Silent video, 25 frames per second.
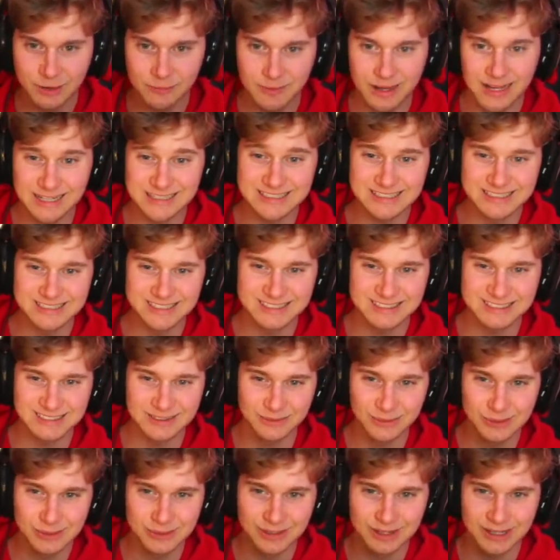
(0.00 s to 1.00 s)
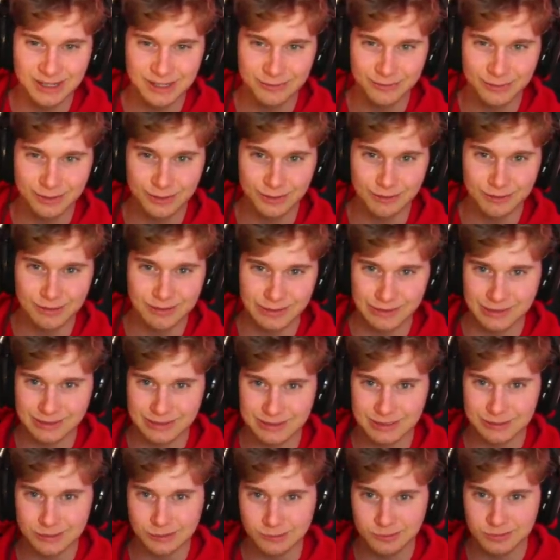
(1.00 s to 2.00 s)
Imagine this in real life. Oh my god,
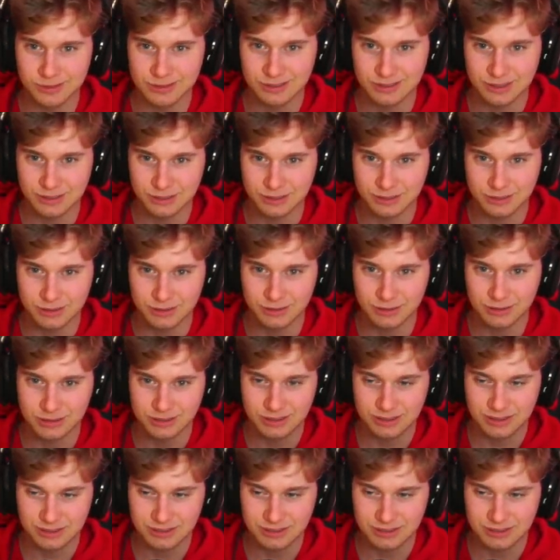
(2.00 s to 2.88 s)
this would be so huge.